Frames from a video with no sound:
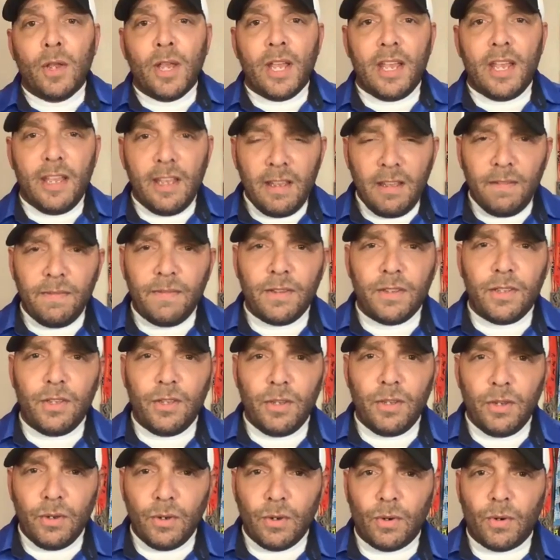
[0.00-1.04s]
If
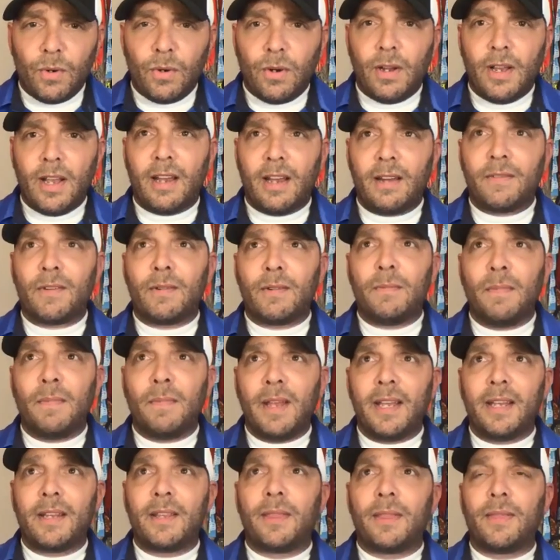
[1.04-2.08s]
you ever
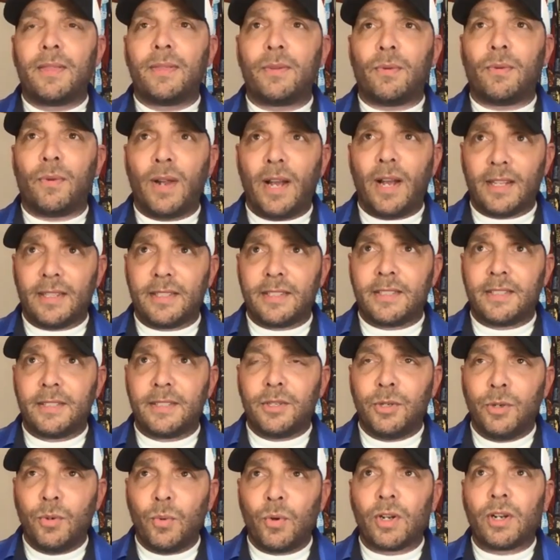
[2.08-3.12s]
make threats
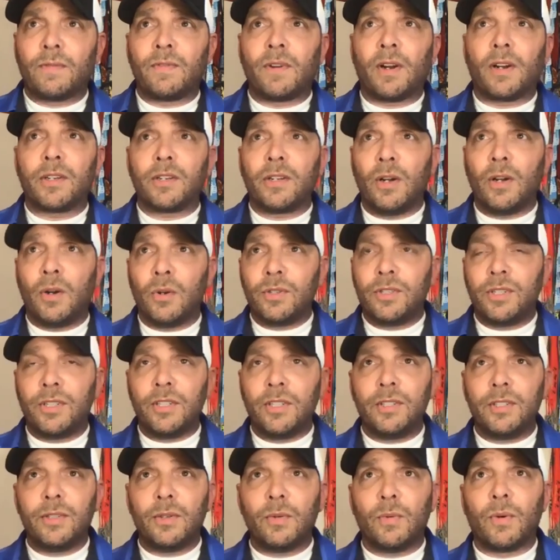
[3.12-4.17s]
to one of our
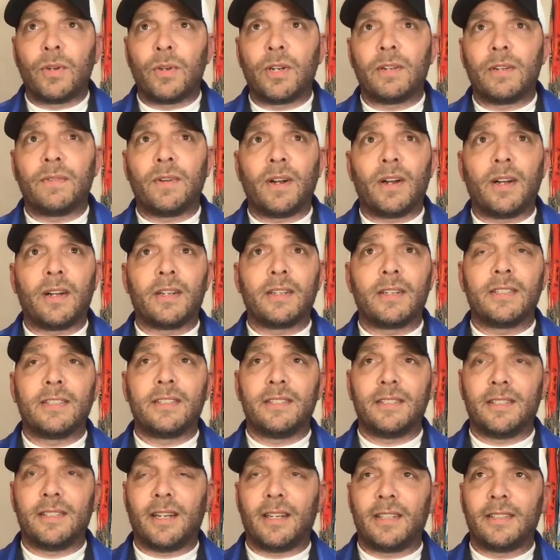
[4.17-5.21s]
coaches, one of our
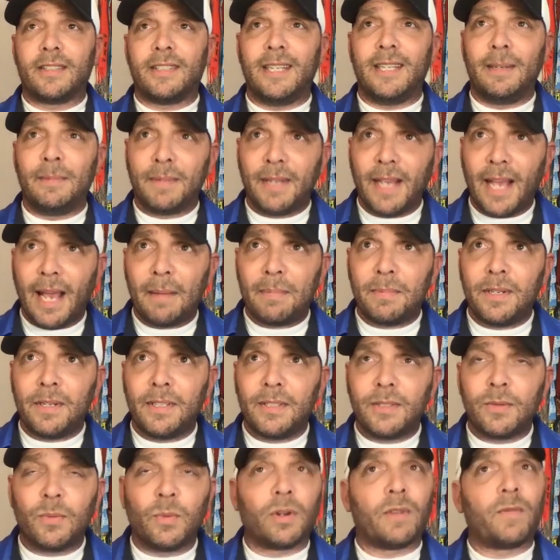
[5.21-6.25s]
team
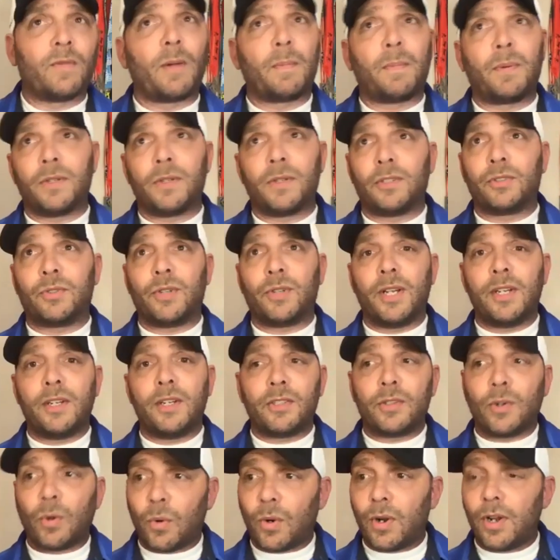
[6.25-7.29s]
captains, one of our personal
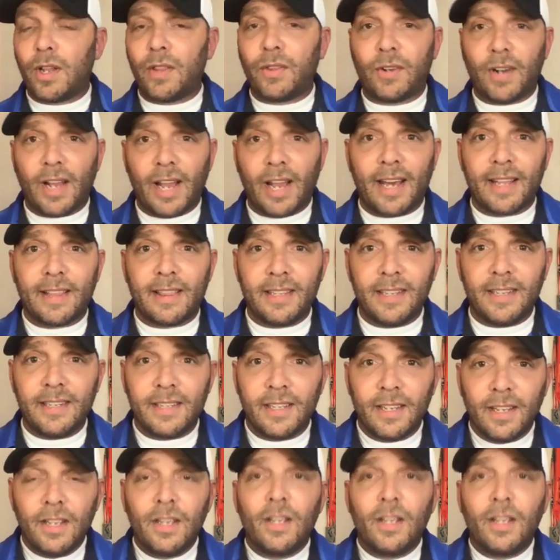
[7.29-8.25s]
trainers, or another athlete,